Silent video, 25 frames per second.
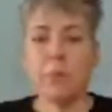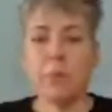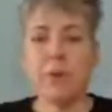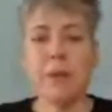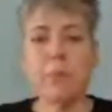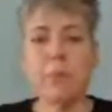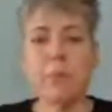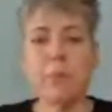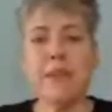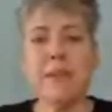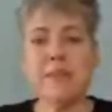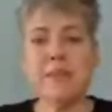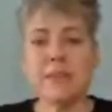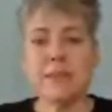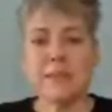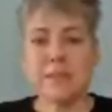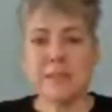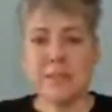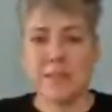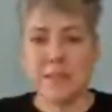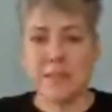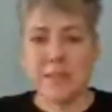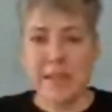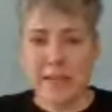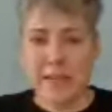But what it means
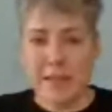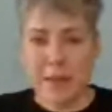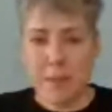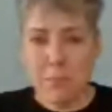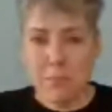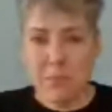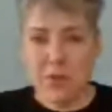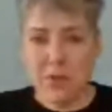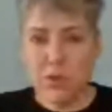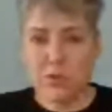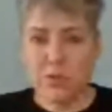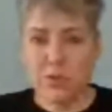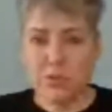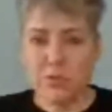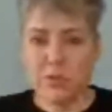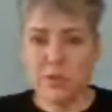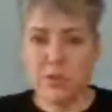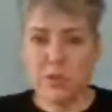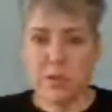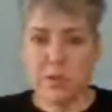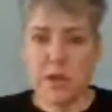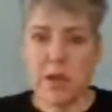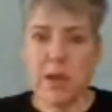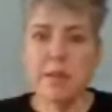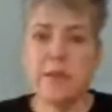is they get
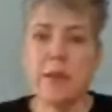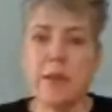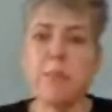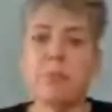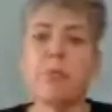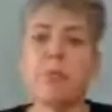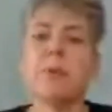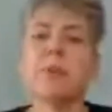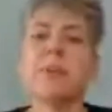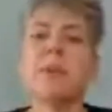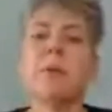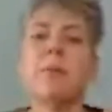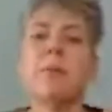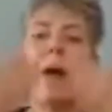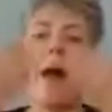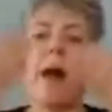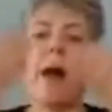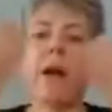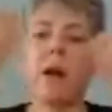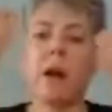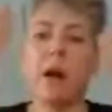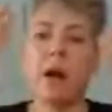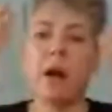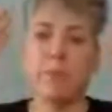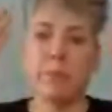minerals and they bring them
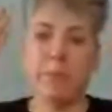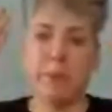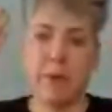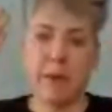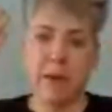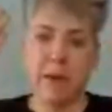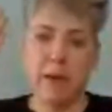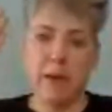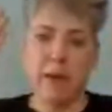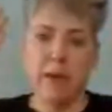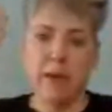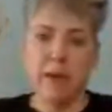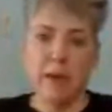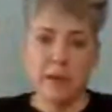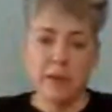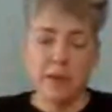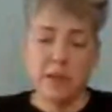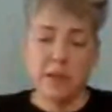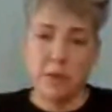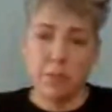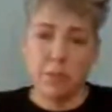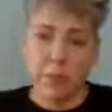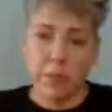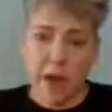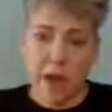back up
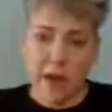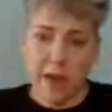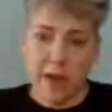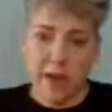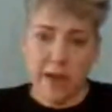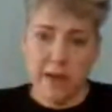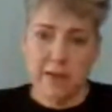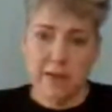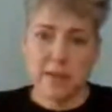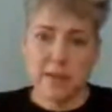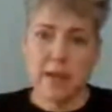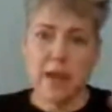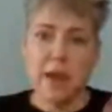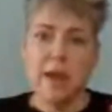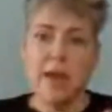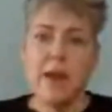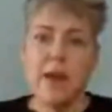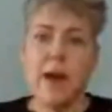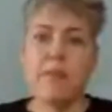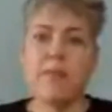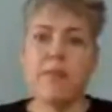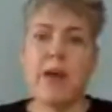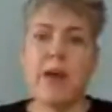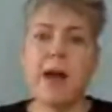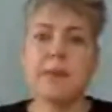into their bodies
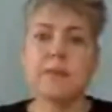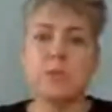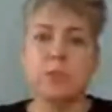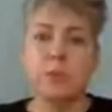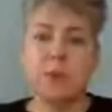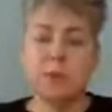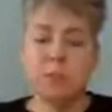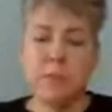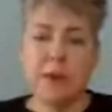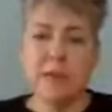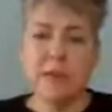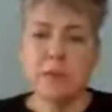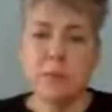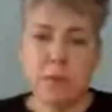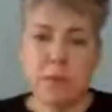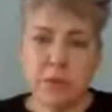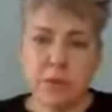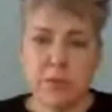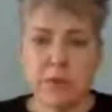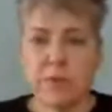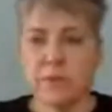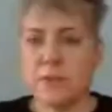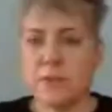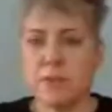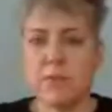and that's what makes
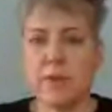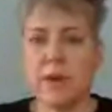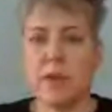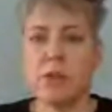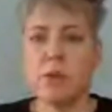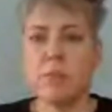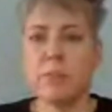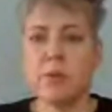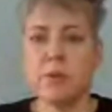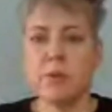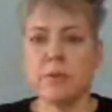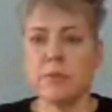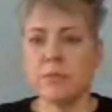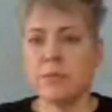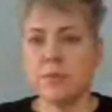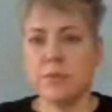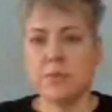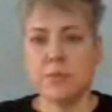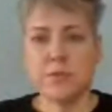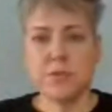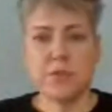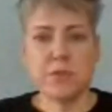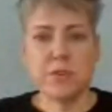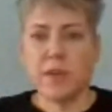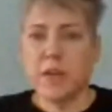minerals available
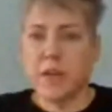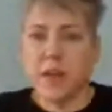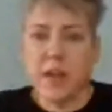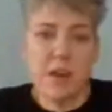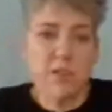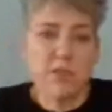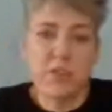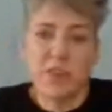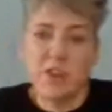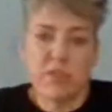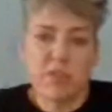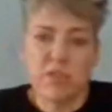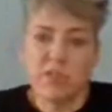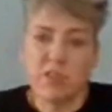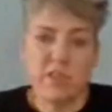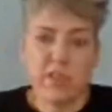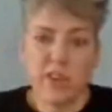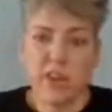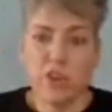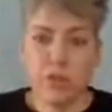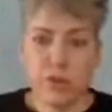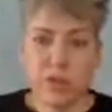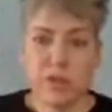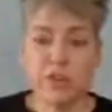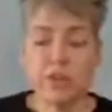to like every other
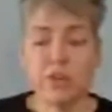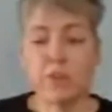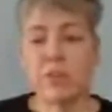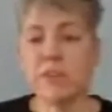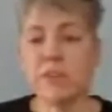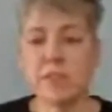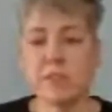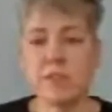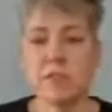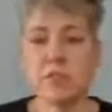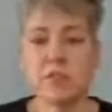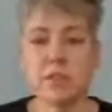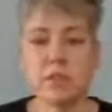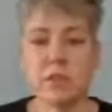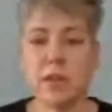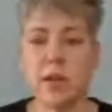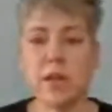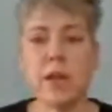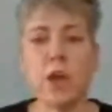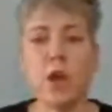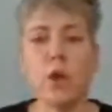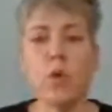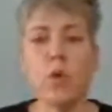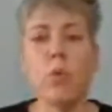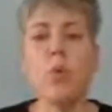living creature
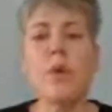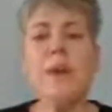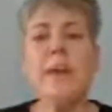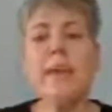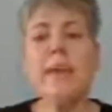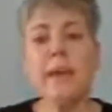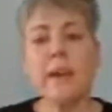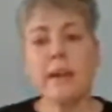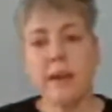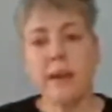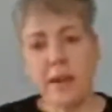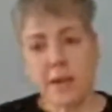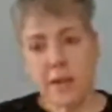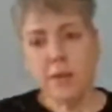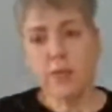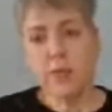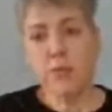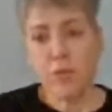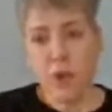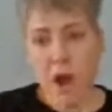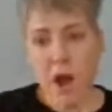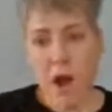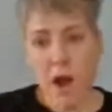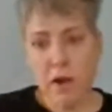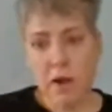essentially we cannot
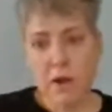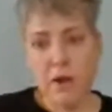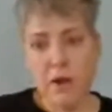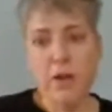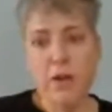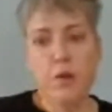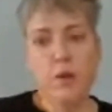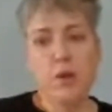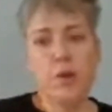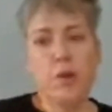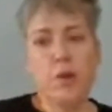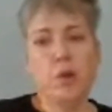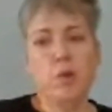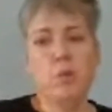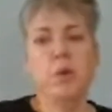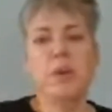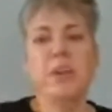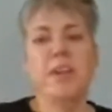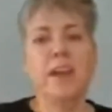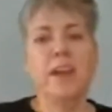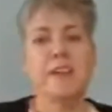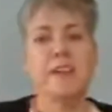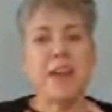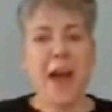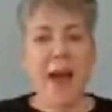eat rock
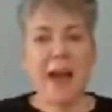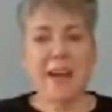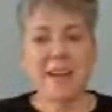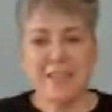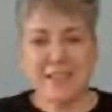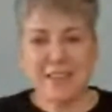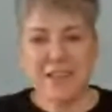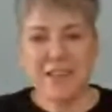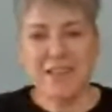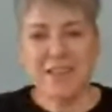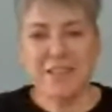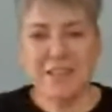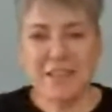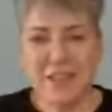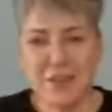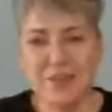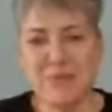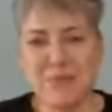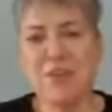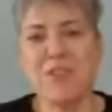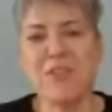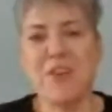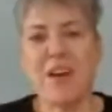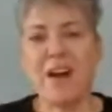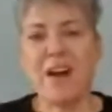we can't access
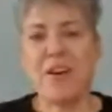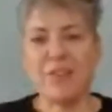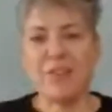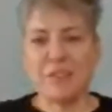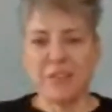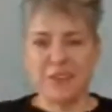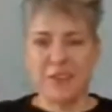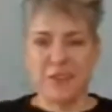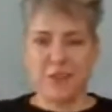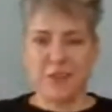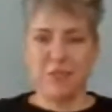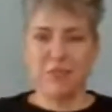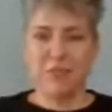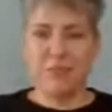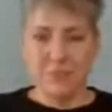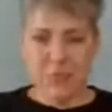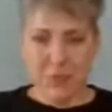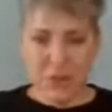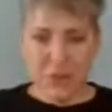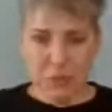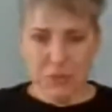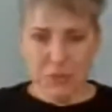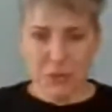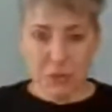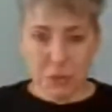it without you know
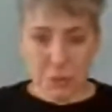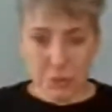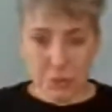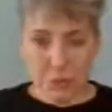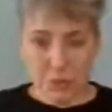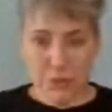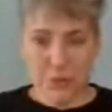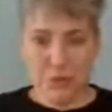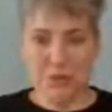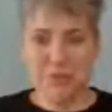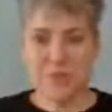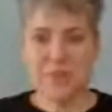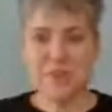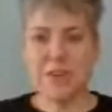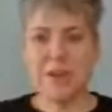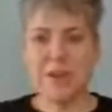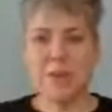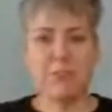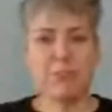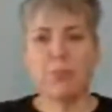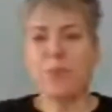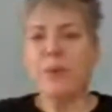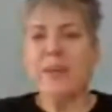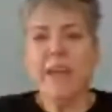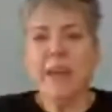huge tools
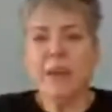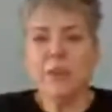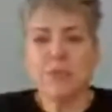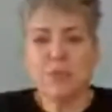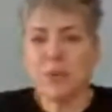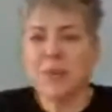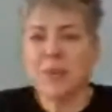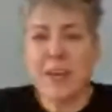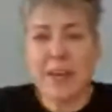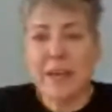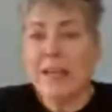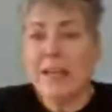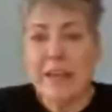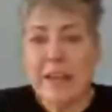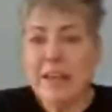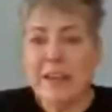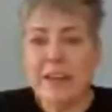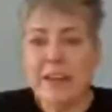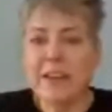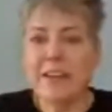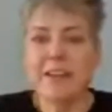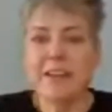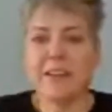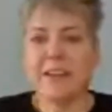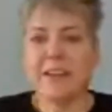uh, we also can't
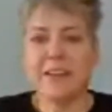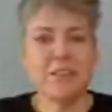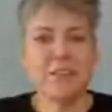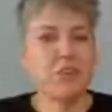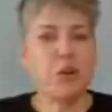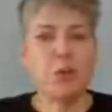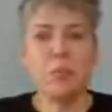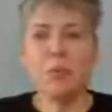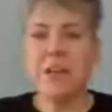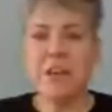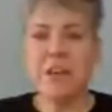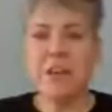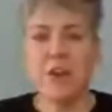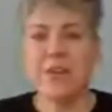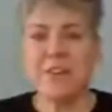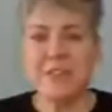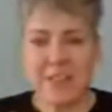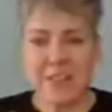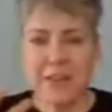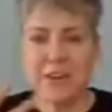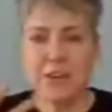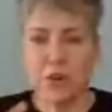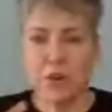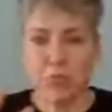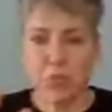eat it like nobody here
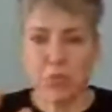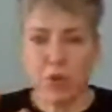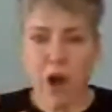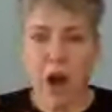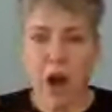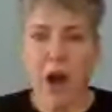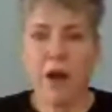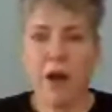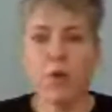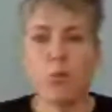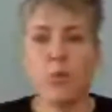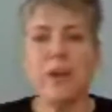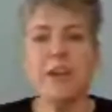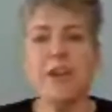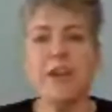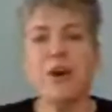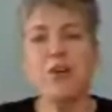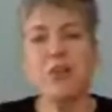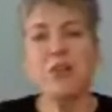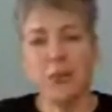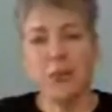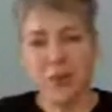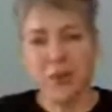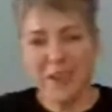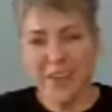has eaten a rock we
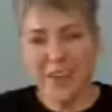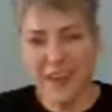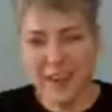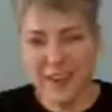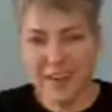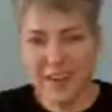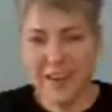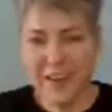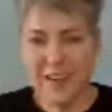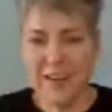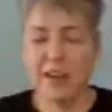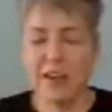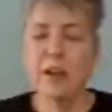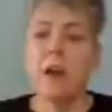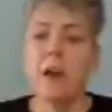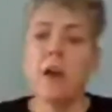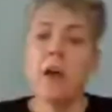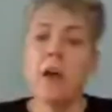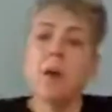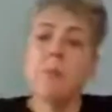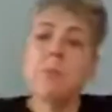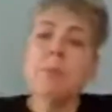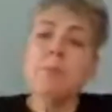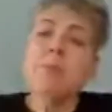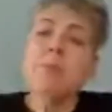know that we can't eat it
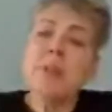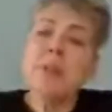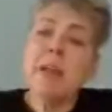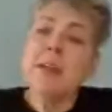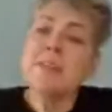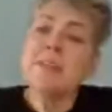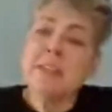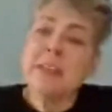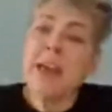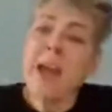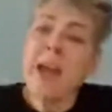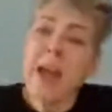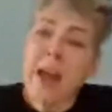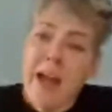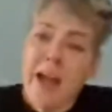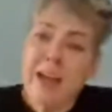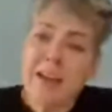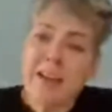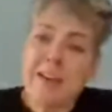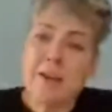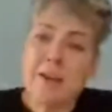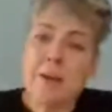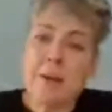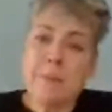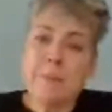but plants
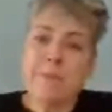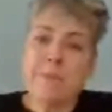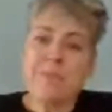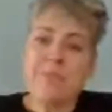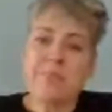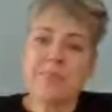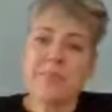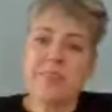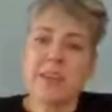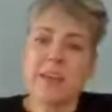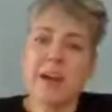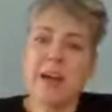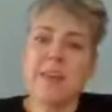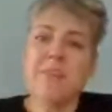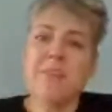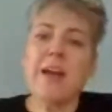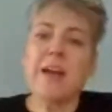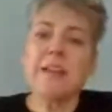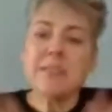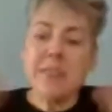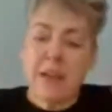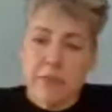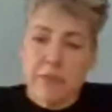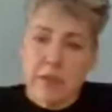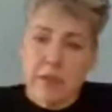can and
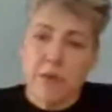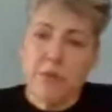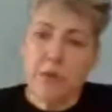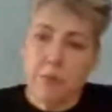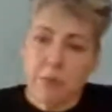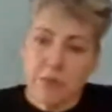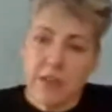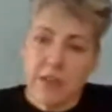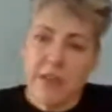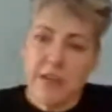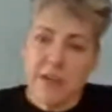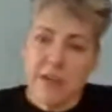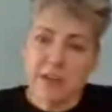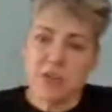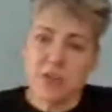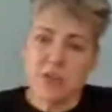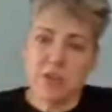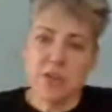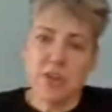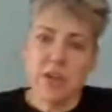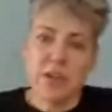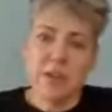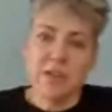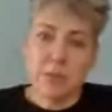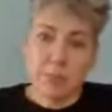that's how they
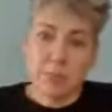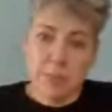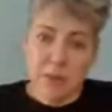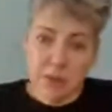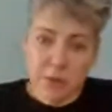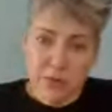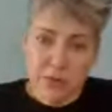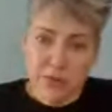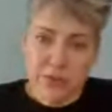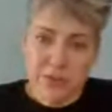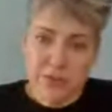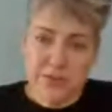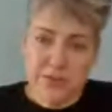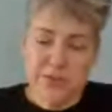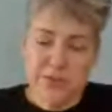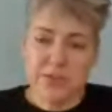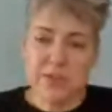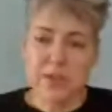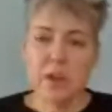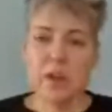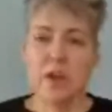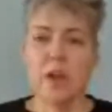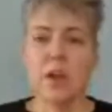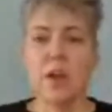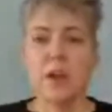replenish the
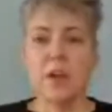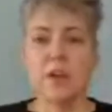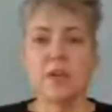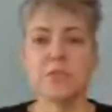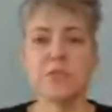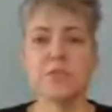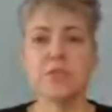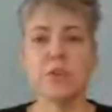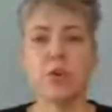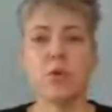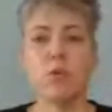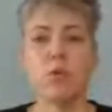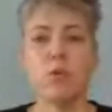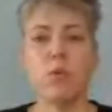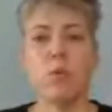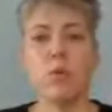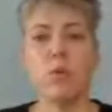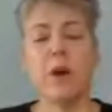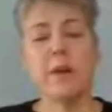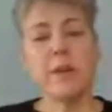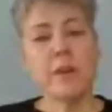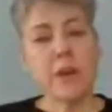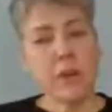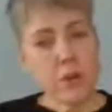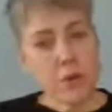minerals
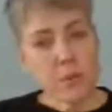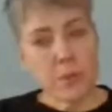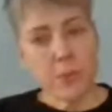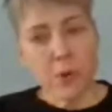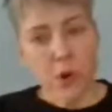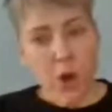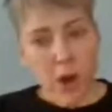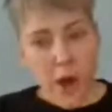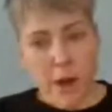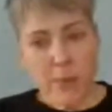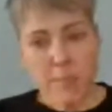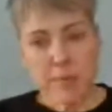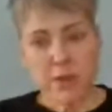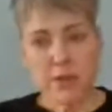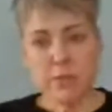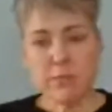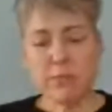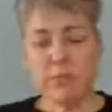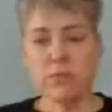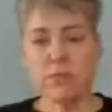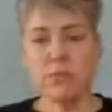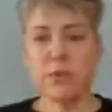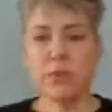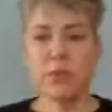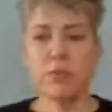so another
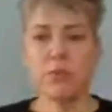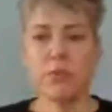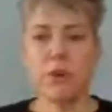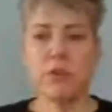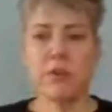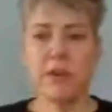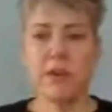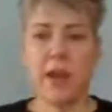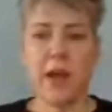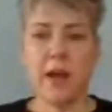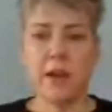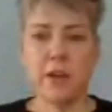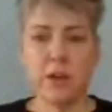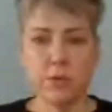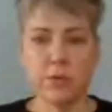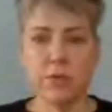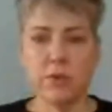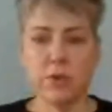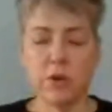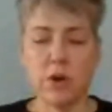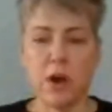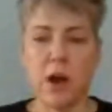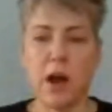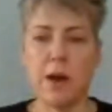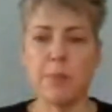problem with growing
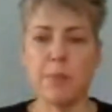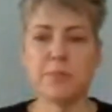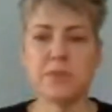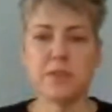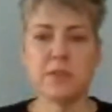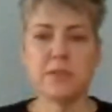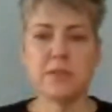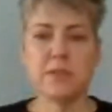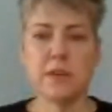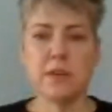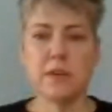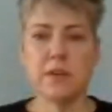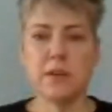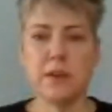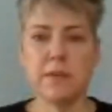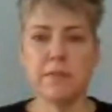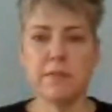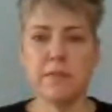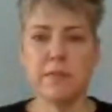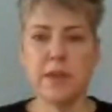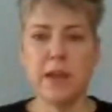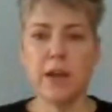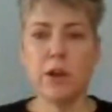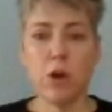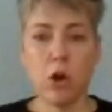annual crops is that
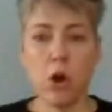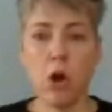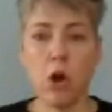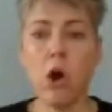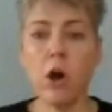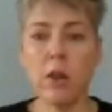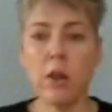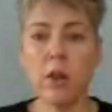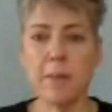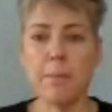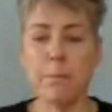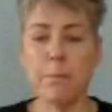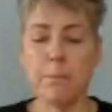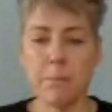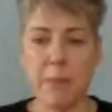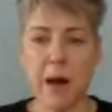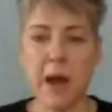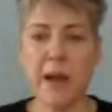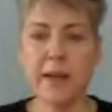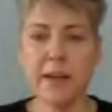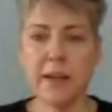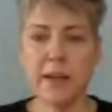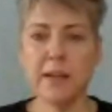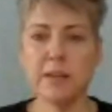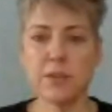they call it
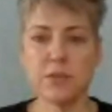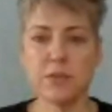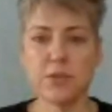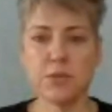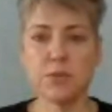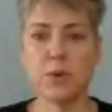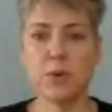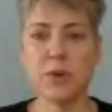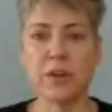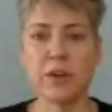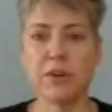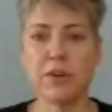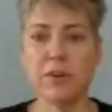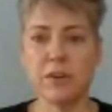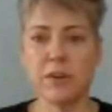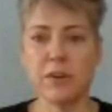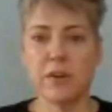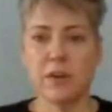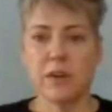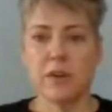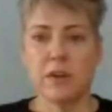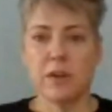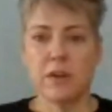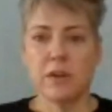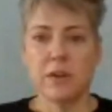mining the soil
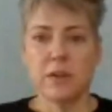